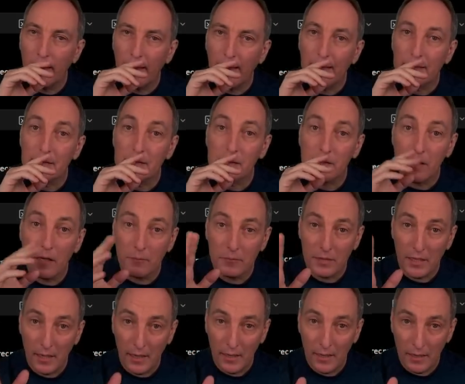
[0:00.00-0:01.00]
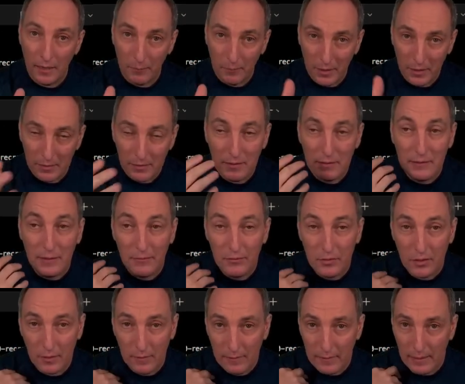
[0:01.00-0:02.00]
And sometime, at least I've
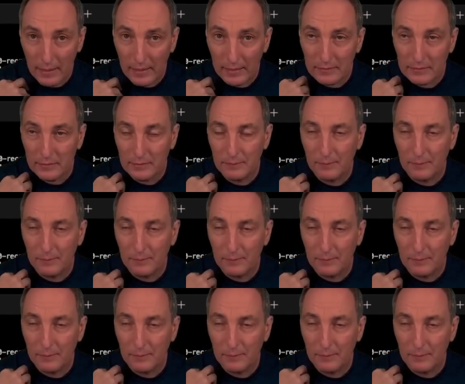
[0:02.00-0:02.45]
done that,